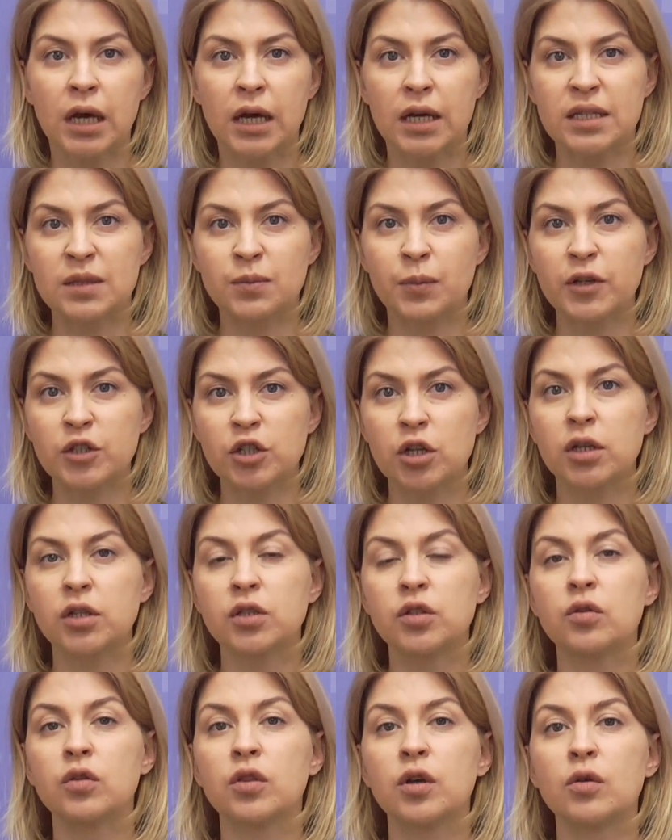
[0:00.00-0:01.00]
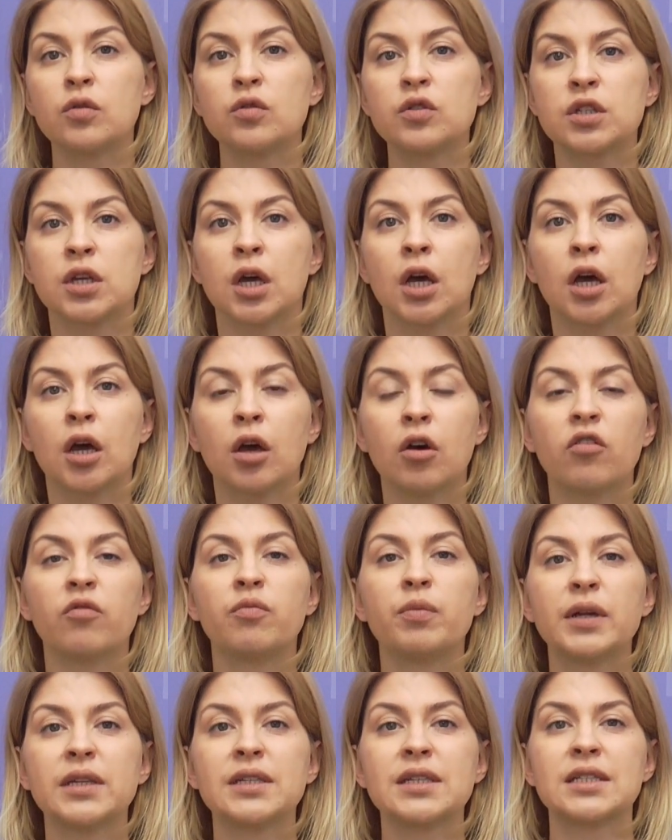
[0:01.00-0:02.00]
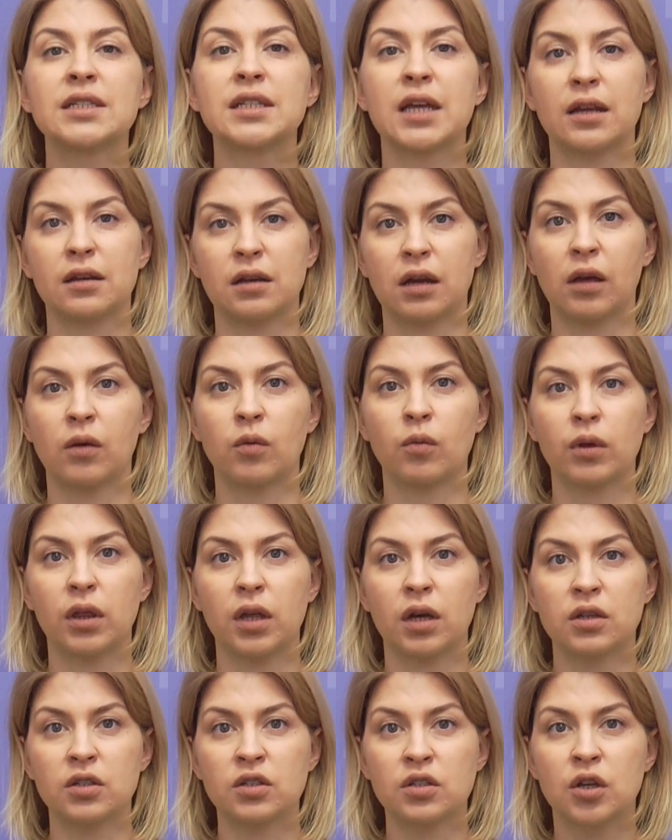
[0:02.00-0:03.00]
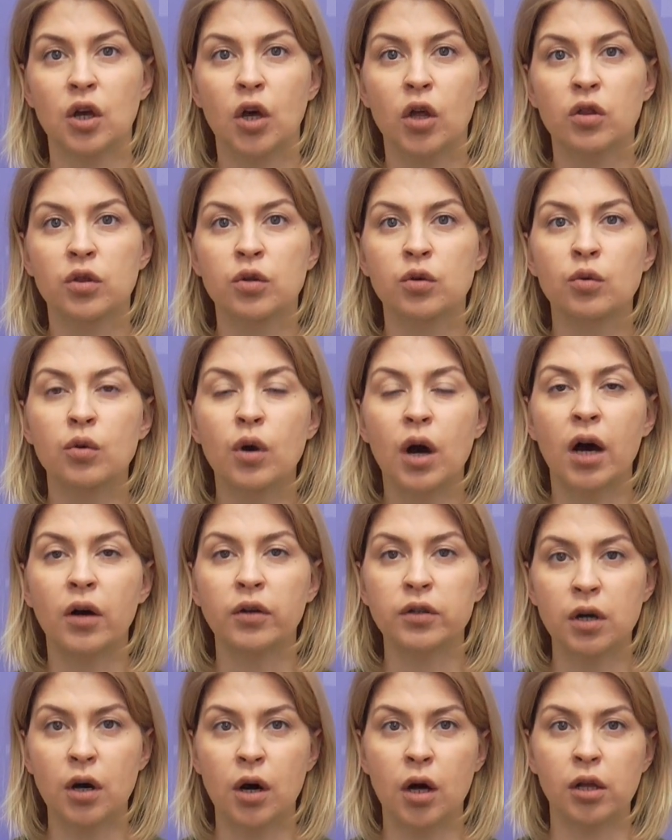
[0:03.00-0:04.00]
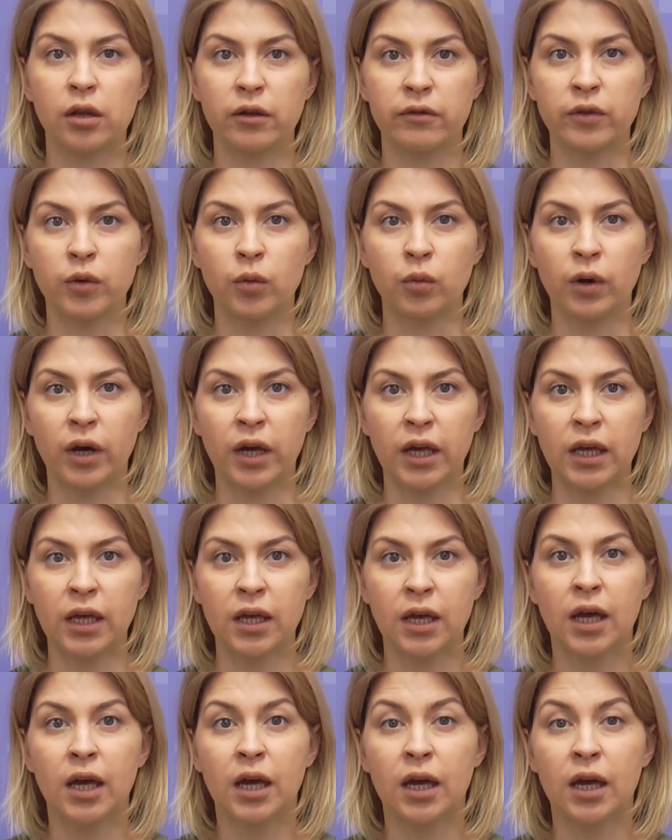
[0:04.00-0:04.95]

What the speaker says: especially to those who have been standing with us throughout all of the way.